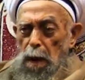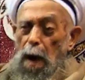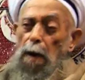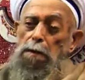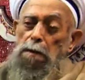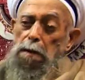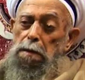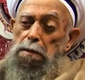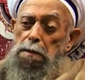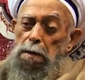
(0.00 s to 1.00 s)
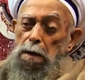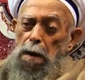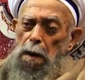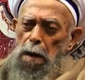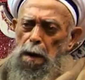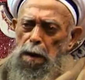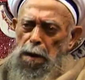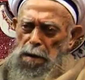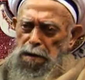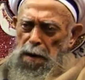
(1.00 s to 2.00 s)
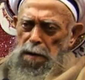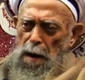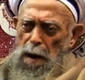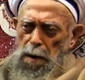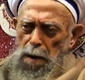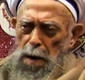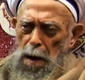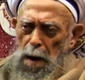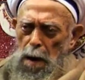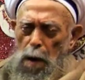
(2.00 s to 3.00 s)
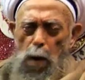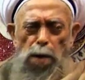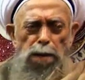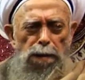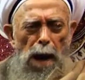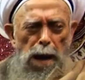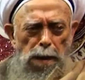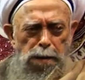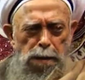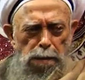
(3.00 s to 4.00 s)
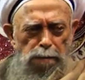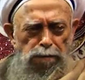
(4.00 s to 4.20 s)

And this is a holy night.